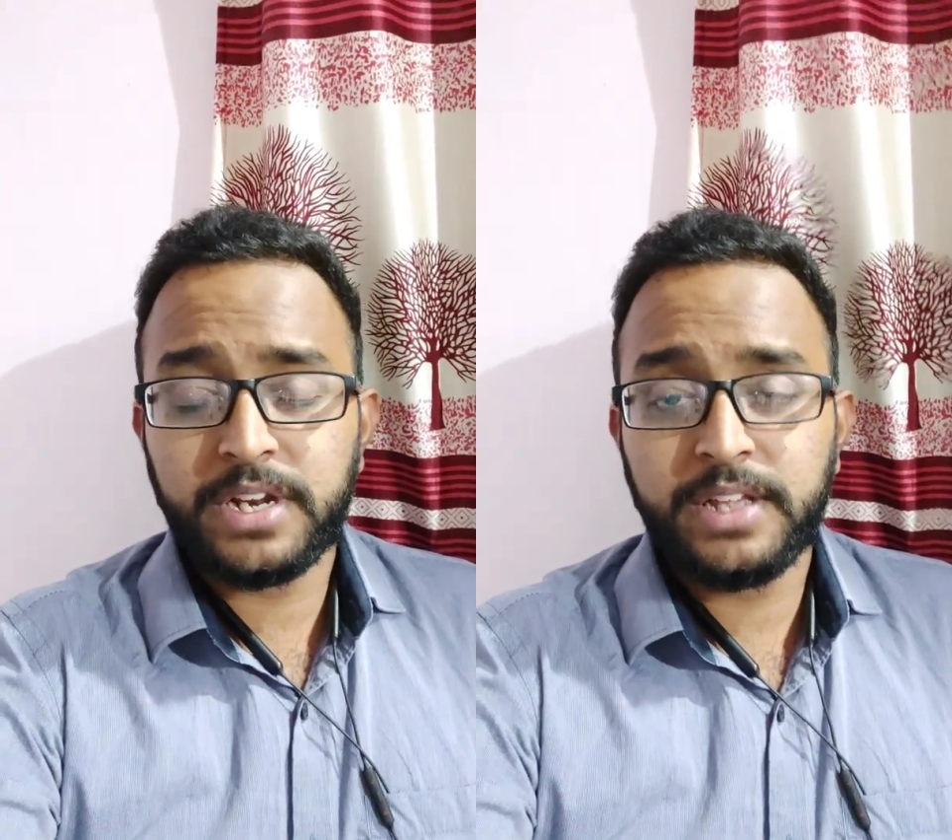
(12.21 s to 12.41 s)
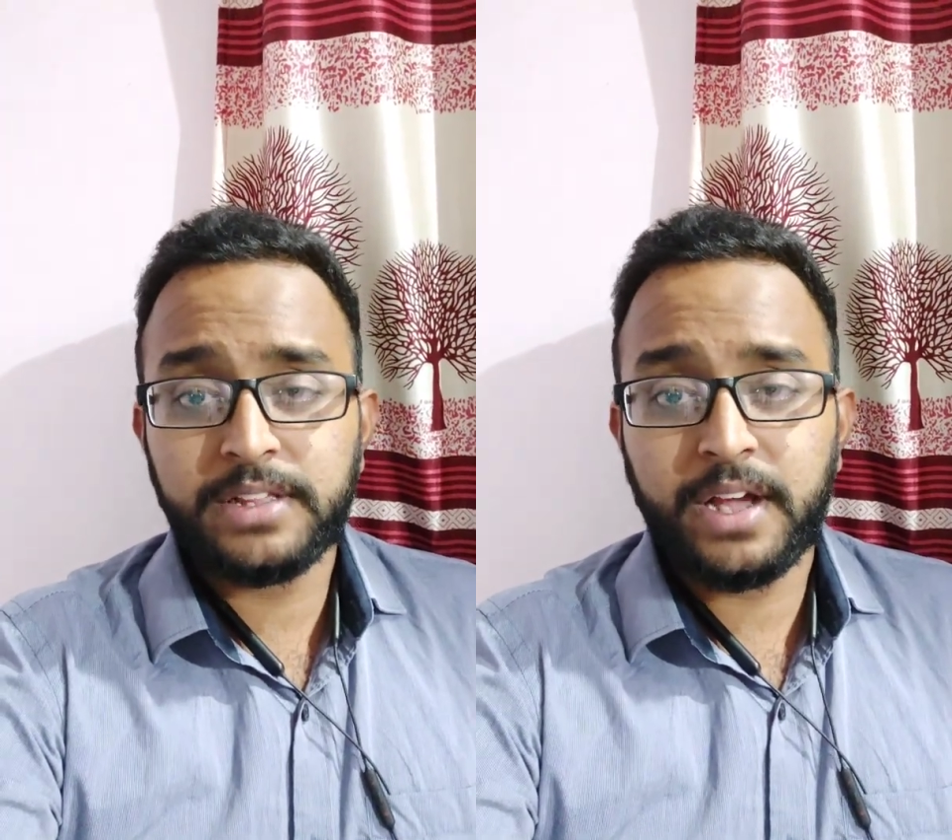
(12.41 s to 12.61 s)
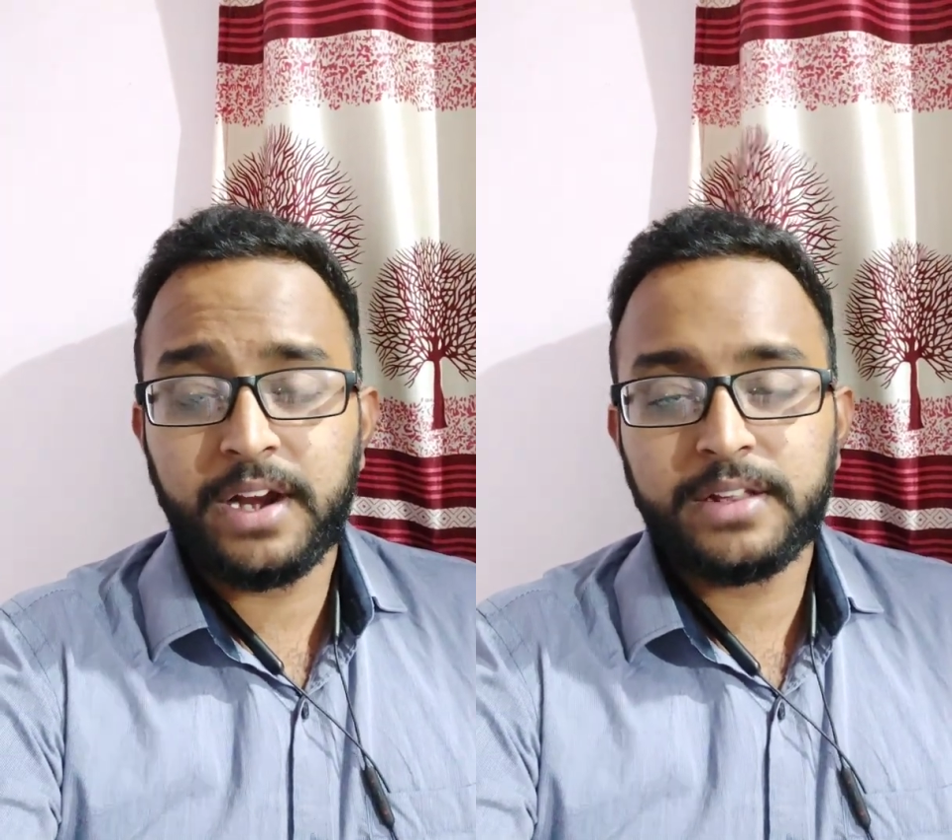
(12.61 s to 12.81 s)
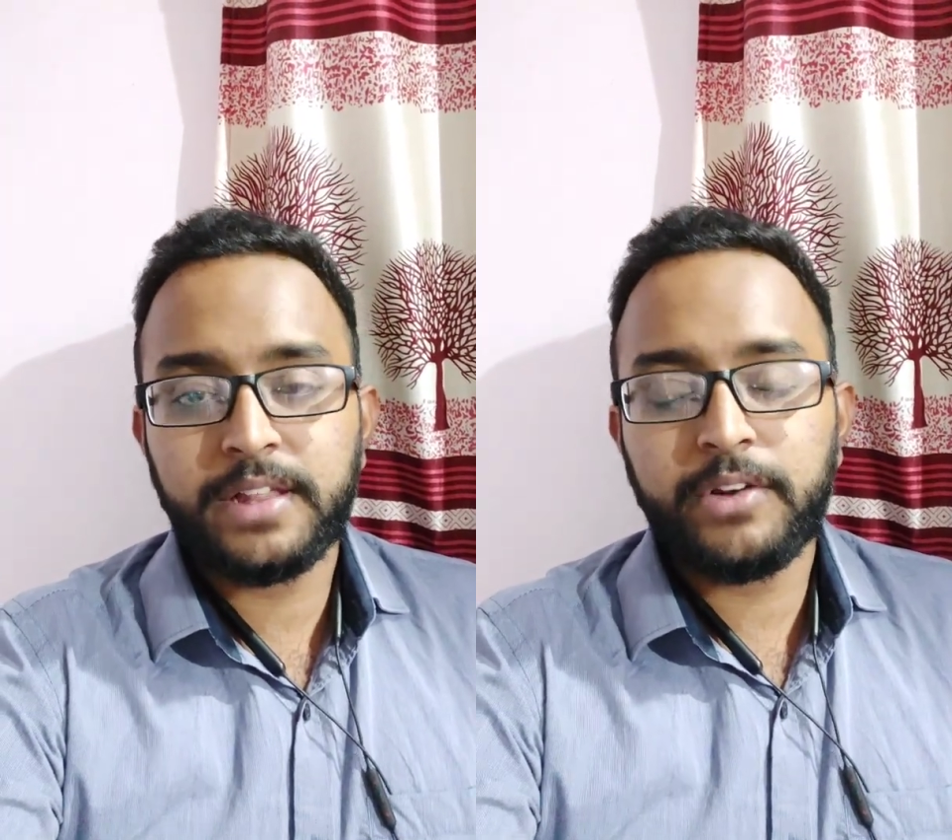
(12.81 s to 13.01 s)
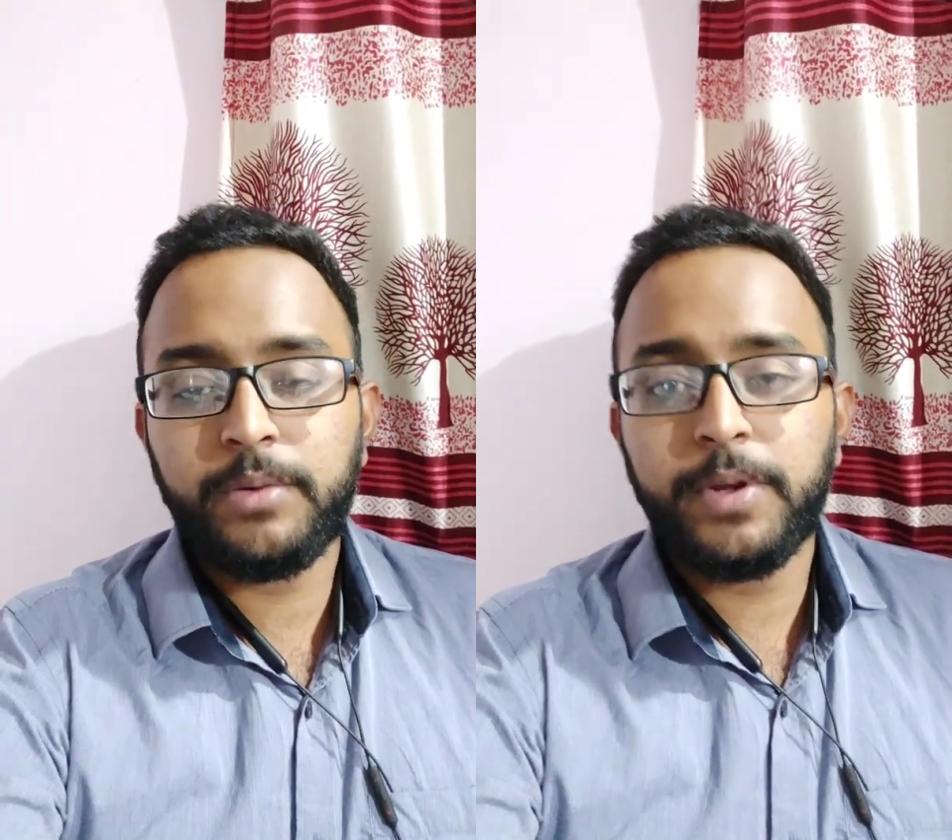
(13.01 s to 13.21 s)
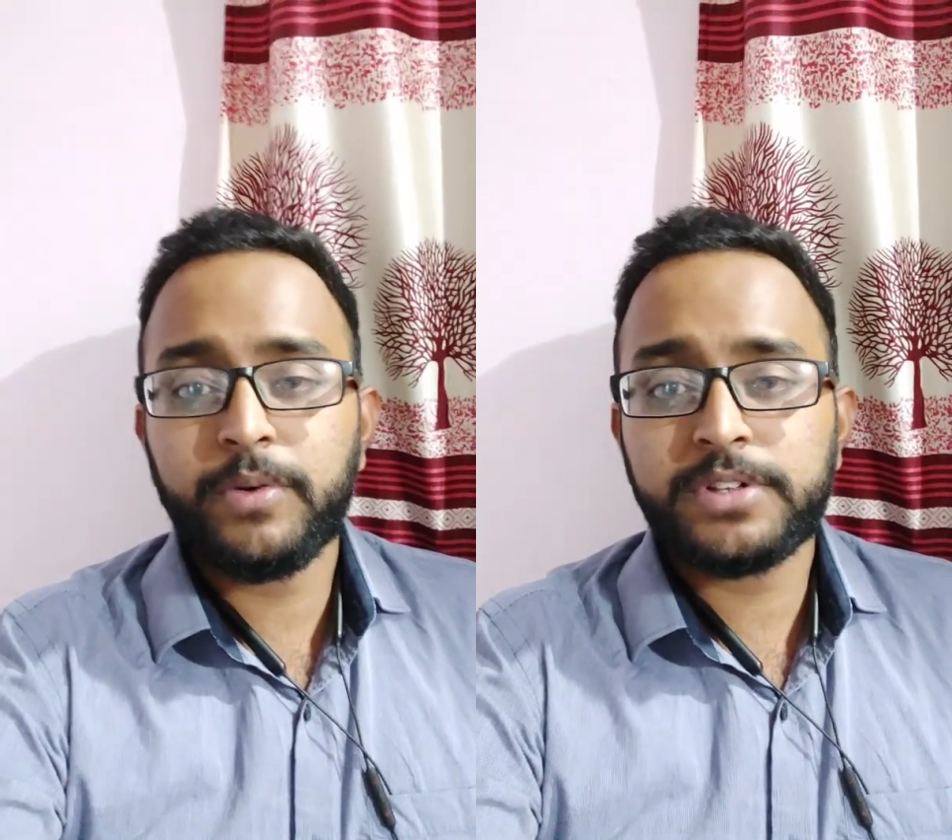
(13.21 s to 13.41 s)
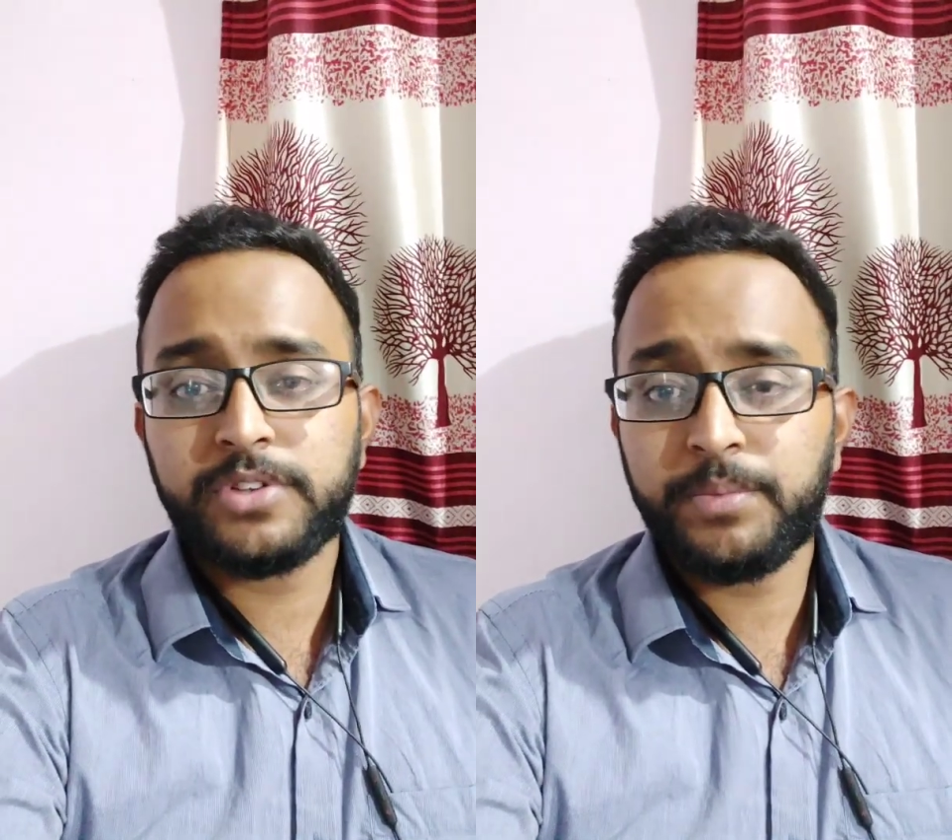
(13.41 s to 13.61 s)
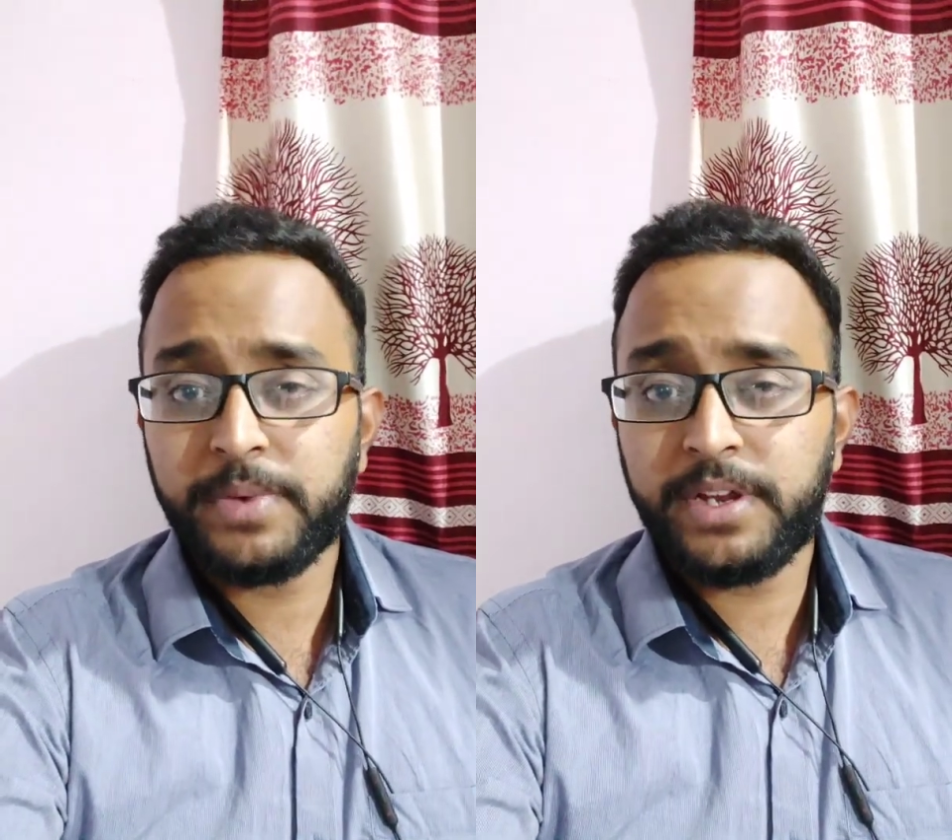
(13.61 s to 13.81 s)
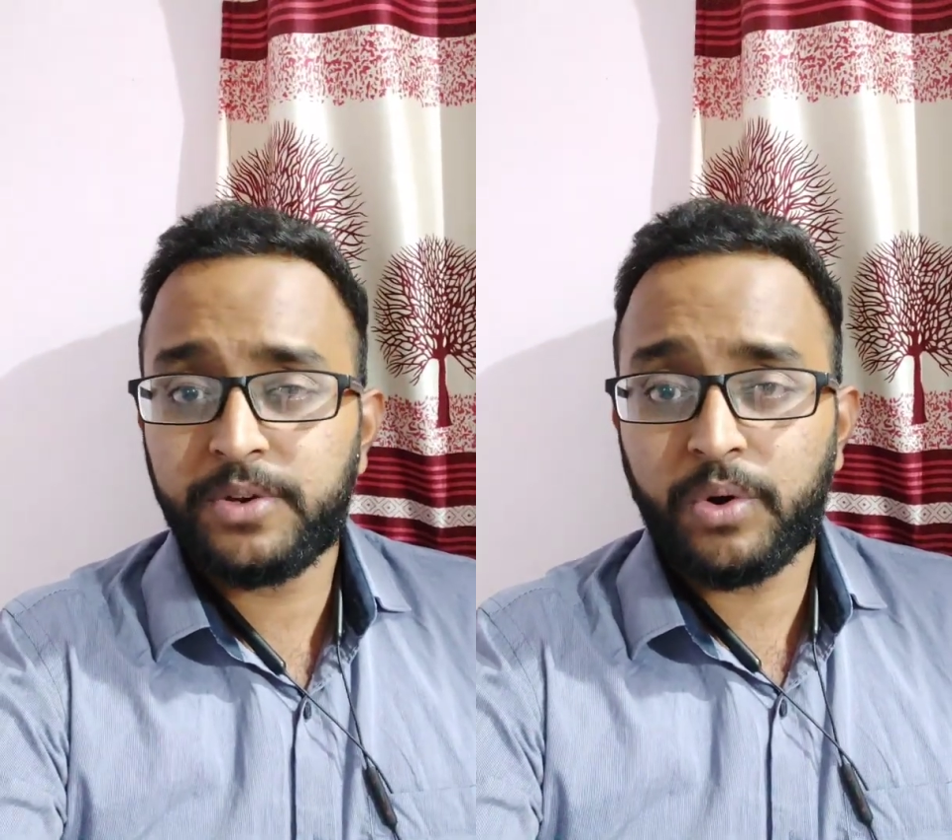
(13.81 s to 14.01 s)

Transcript: telling that there will be virtual meet